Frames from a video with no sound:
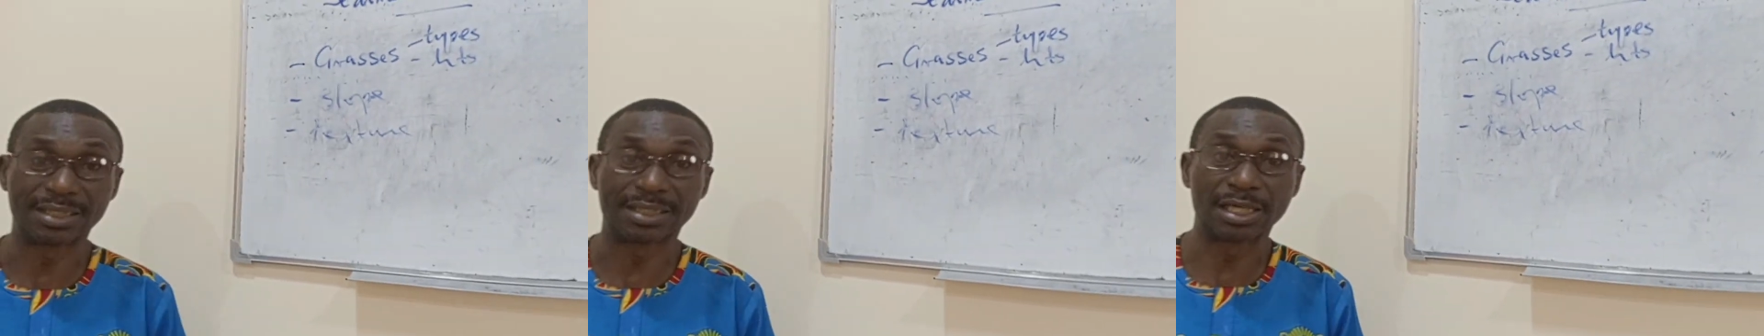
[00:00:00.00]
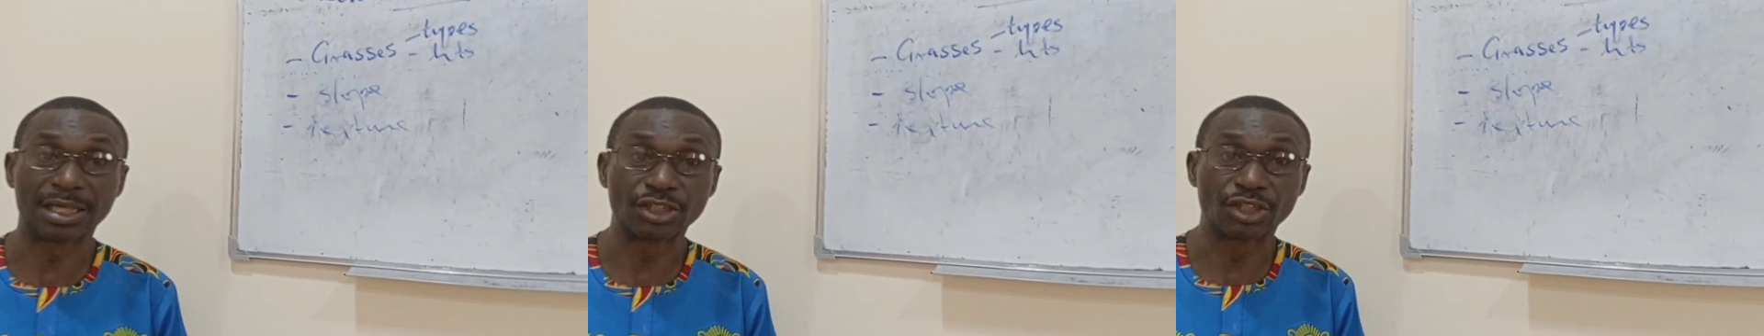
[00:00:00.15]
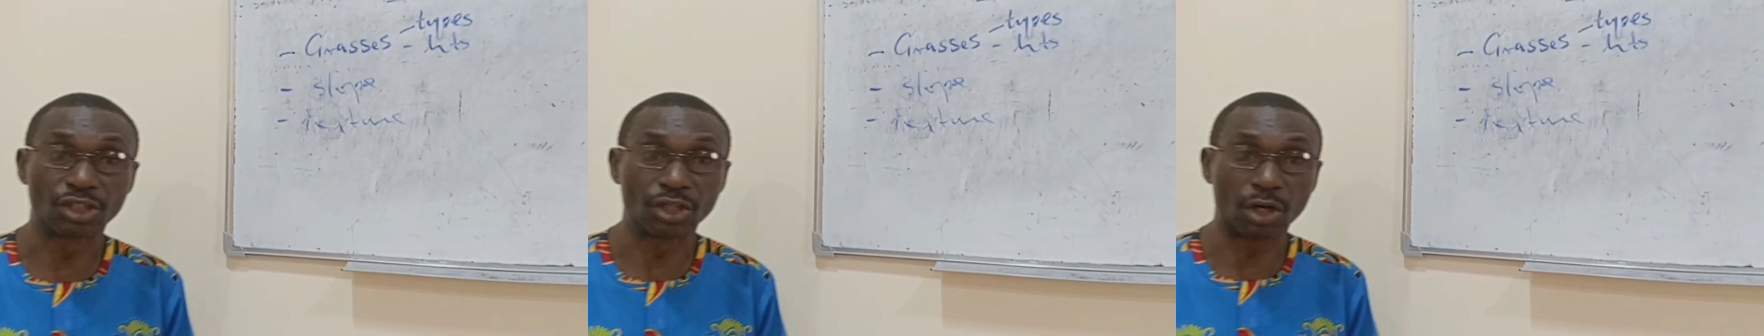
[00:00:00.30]

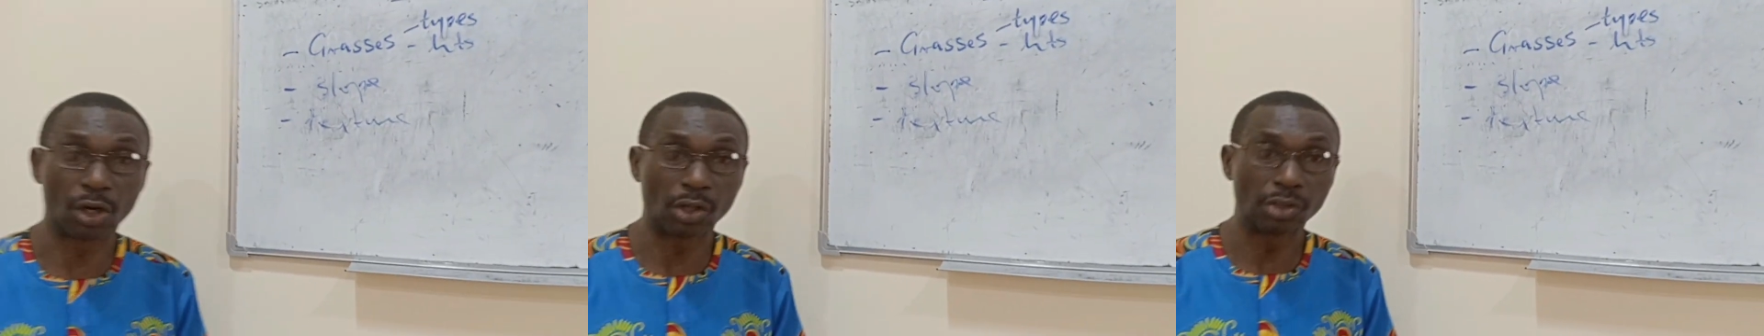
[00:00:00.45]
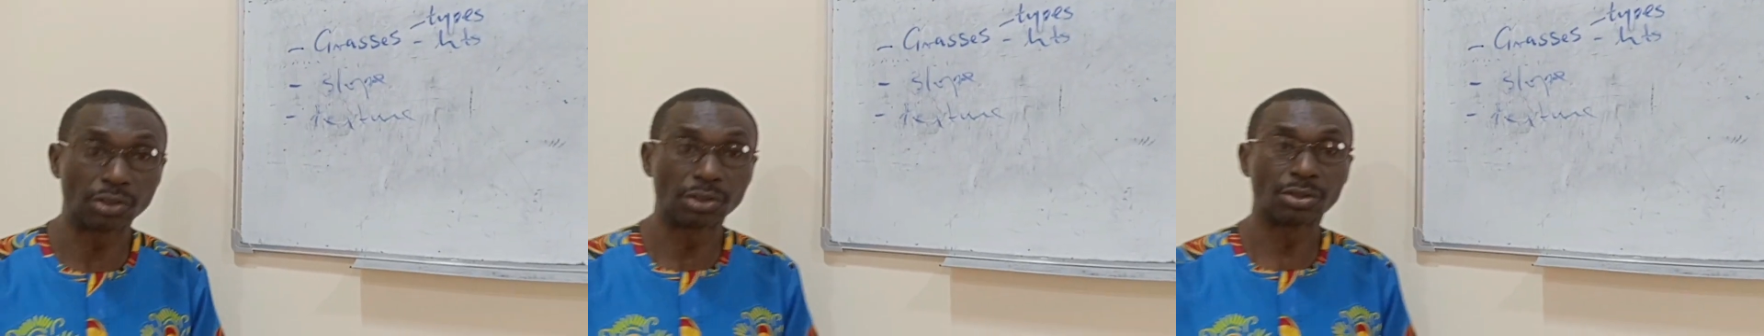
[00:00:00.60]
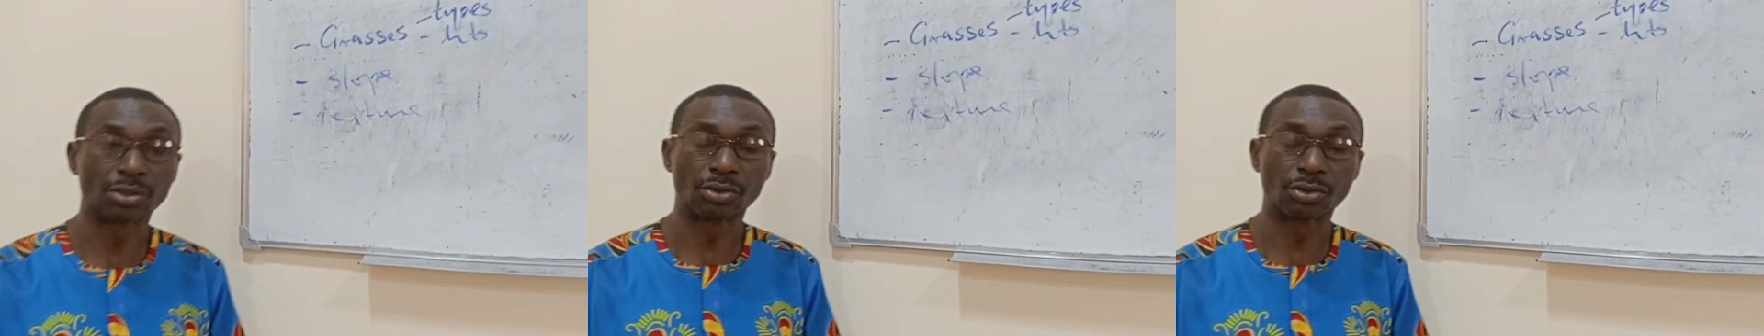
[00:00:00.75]
texture,
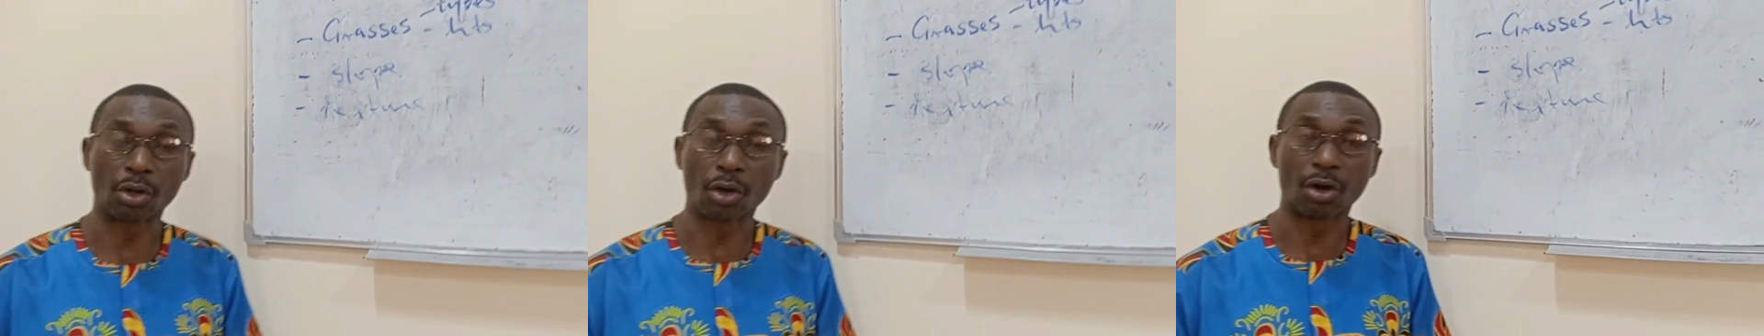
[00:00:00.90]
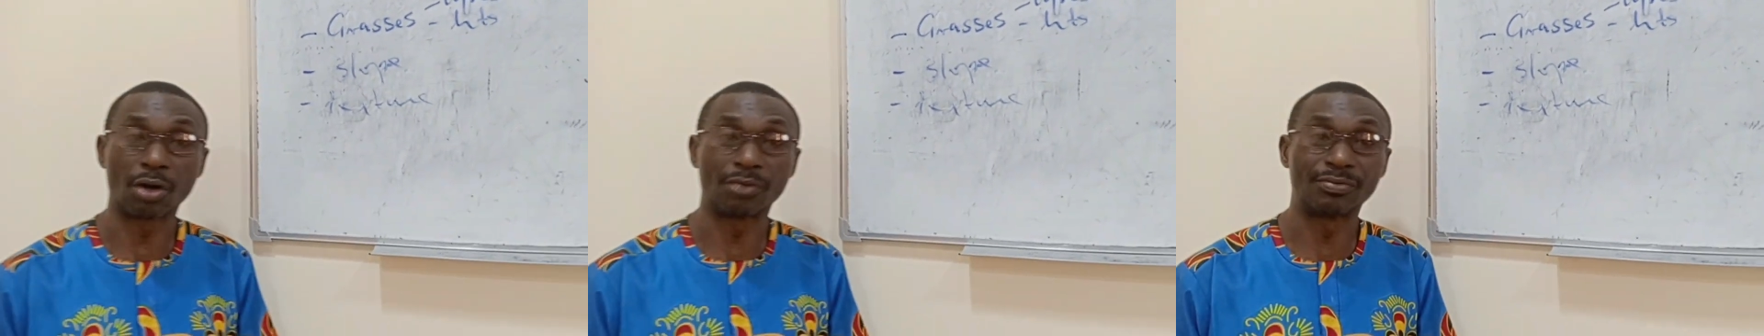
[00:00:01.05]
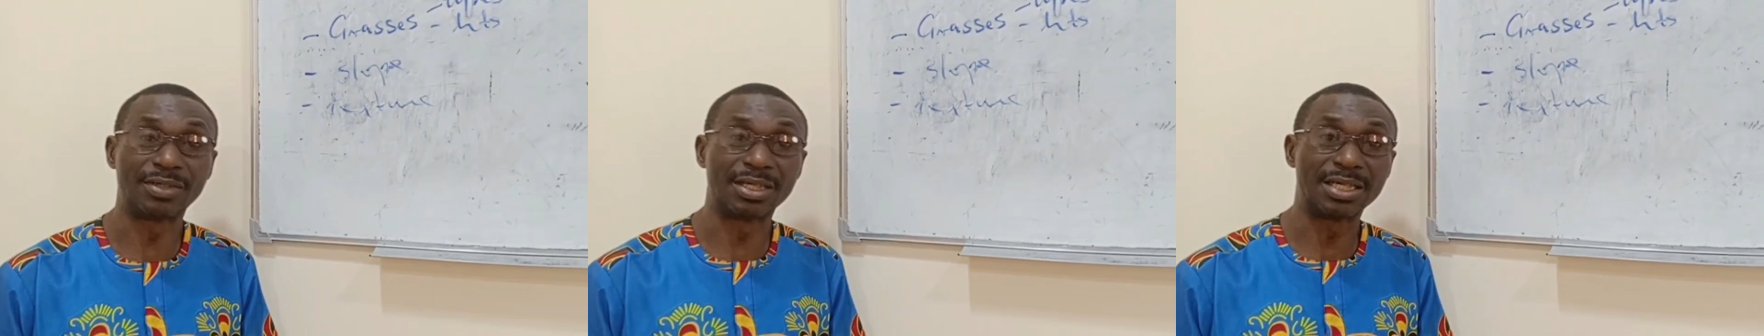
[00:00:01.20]

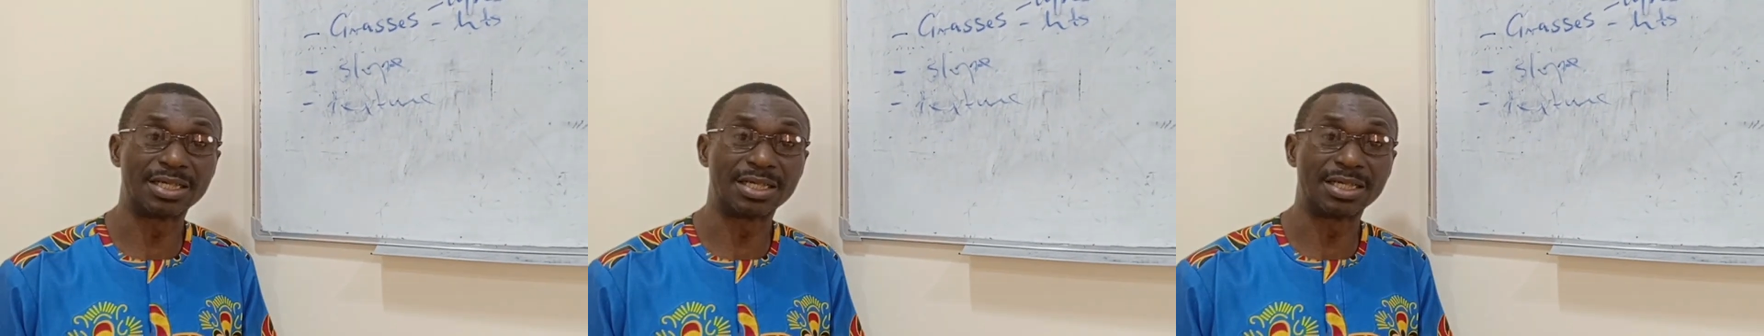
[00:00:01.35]
talk of